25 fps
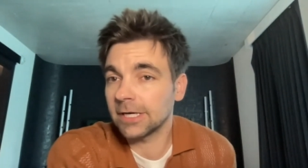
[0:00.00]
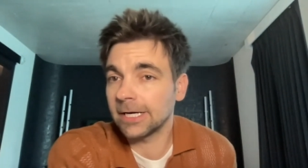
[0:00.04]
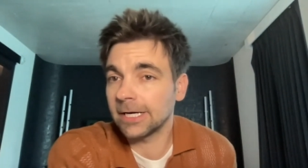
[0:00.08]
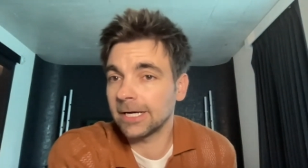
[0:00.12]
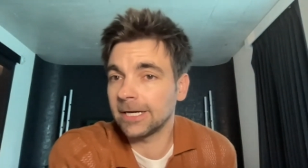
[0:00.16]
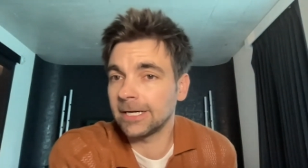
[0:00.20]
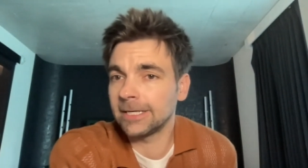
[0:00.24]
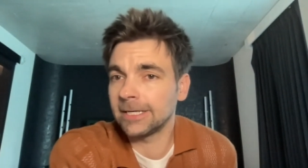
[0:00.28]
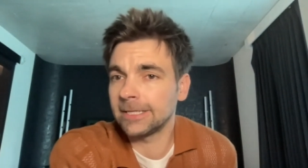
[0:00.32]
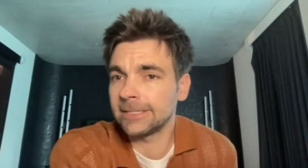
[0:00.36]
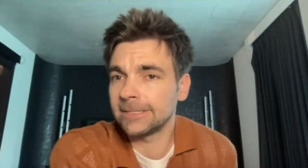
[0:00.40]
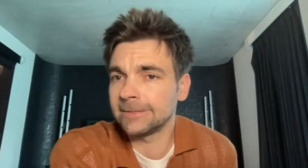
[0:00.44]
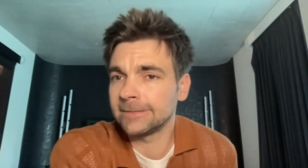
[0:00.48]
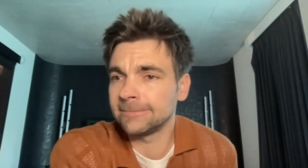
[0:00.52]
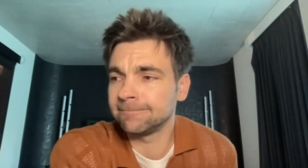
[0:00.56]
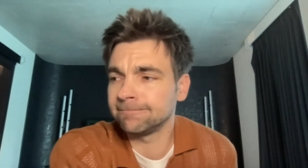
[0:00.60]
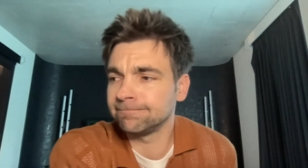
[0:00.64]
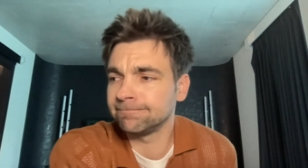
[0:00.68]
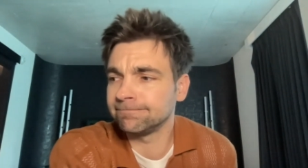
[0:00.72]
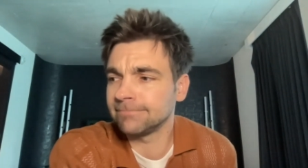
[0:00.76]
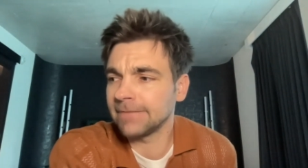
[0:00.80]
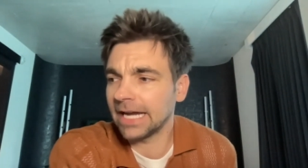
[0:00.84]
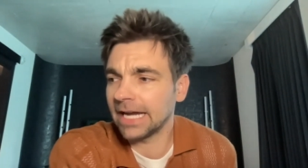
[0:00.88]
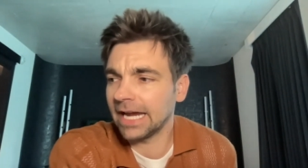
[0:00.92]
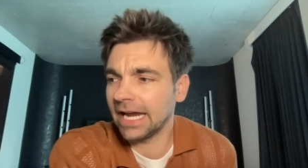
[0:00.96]

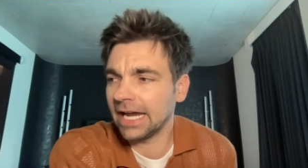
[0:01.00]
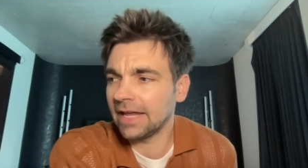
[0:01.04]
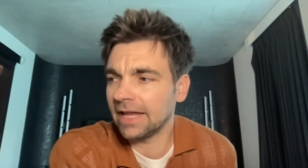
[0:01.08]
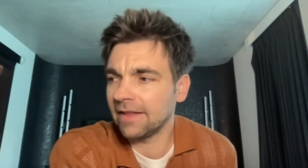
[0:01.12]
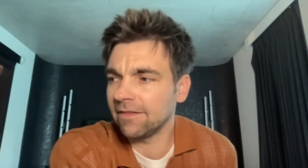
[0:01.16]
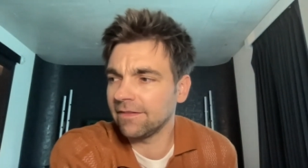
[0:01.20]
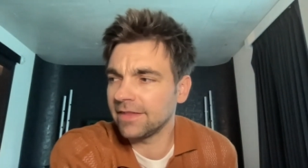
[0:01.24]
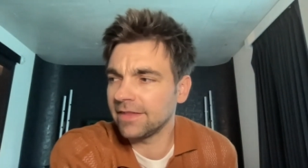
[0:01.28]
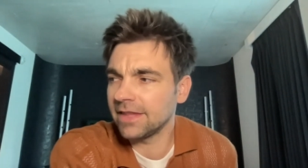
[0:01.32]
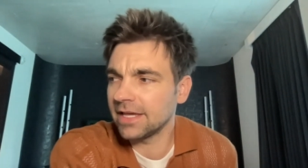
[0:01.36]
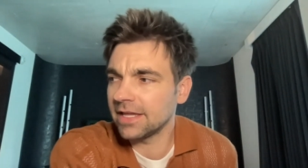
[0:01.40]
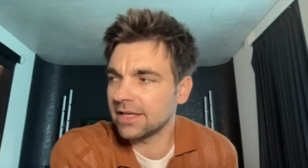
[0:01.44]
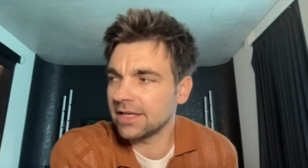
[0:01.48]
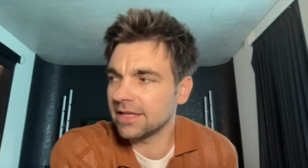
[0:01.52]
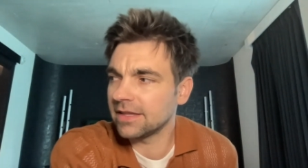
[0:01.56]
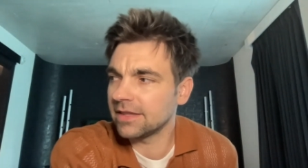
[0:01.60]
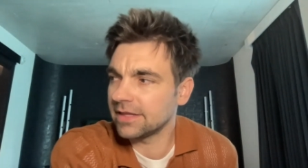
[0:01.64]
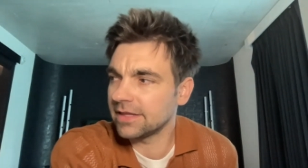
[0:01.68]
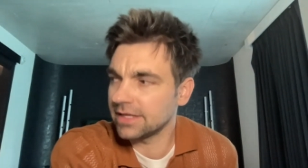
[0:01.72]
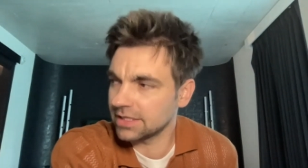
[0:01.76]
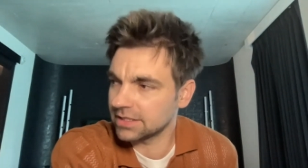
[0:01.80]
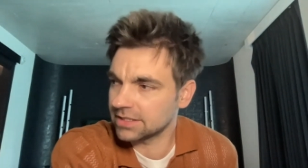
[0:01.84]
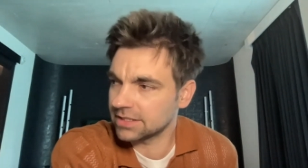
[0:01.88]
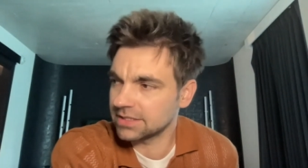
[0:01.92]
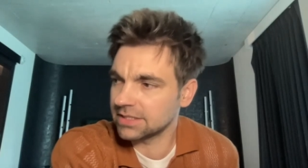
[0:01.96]
Um, and then
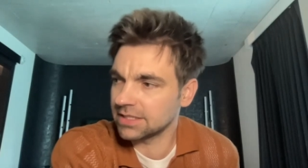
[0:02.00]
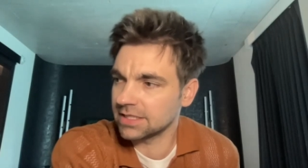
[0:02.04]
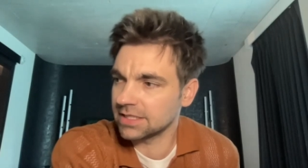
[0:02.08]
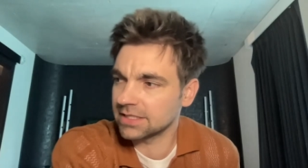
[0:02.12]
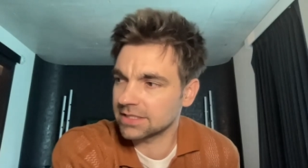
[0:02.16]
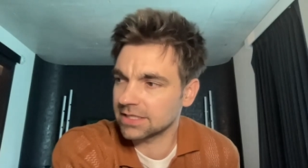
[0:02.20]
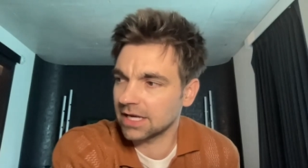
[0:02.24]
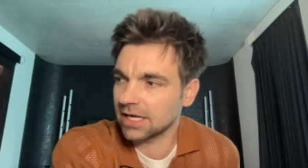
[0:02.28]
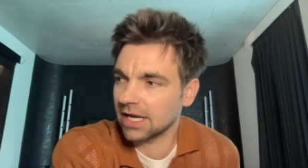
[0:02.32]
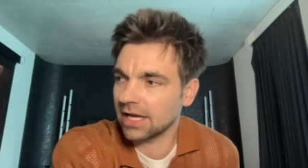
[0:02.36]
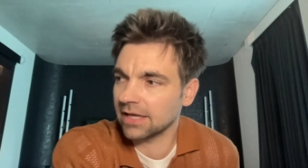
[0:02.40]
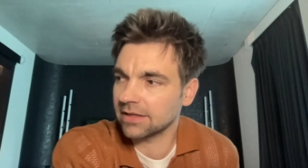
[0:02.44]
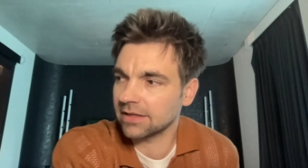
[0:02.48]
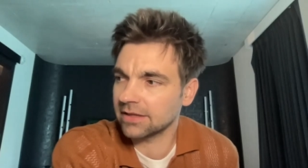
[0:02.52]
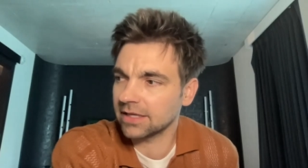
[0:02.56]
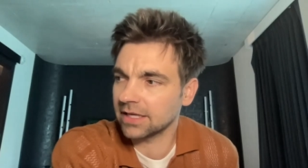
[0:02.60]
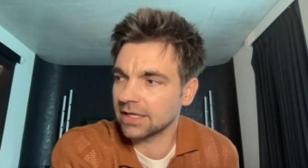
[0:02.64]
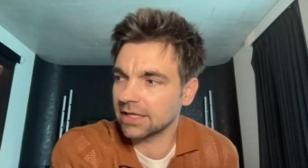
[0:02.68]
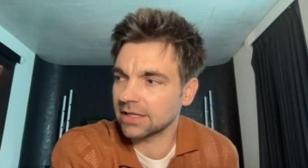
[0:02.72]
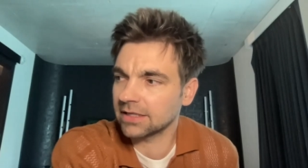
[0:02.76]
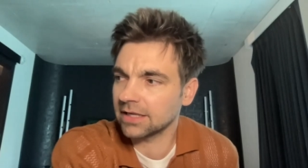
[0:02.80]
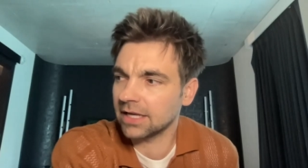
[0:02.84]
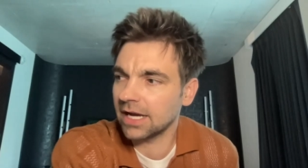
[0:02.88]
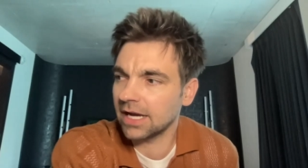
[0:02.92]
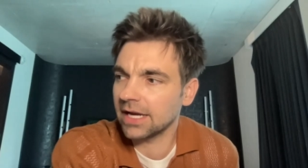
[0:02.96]
this season, I
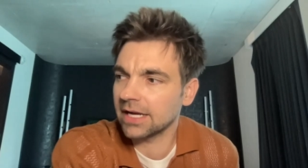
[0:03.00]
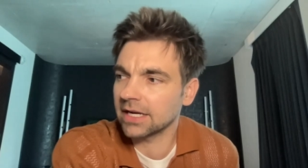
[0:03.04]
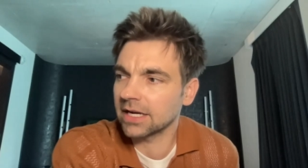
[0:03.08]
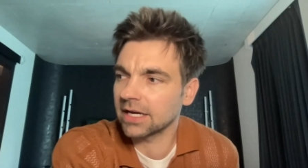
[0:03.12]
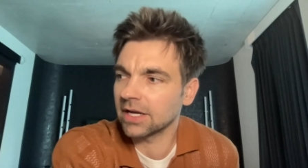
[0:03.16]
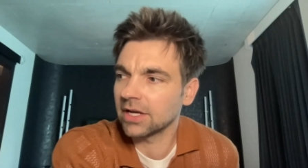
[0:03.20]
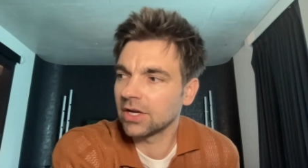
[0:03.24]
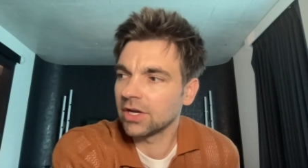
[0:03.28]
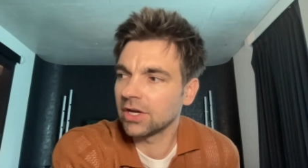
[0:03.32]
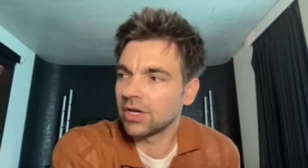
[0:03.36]
think like